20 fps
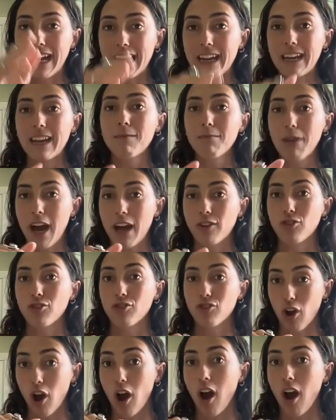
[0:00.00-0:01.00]
eating patterns
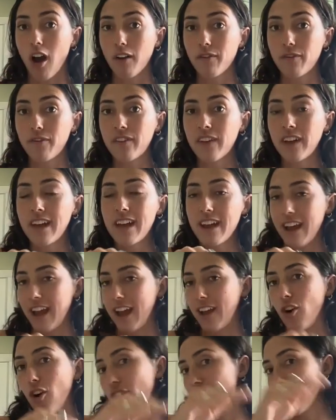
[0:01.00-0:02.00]
are off.
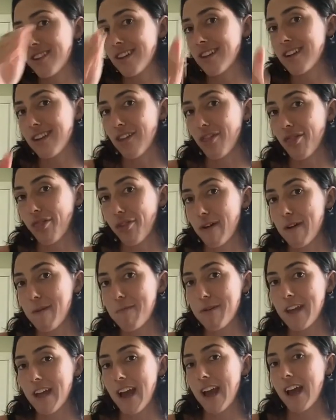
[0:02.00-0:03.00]
And all of a sudden at 3
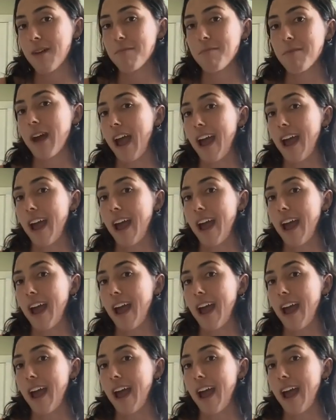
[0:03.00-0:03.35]
p.m.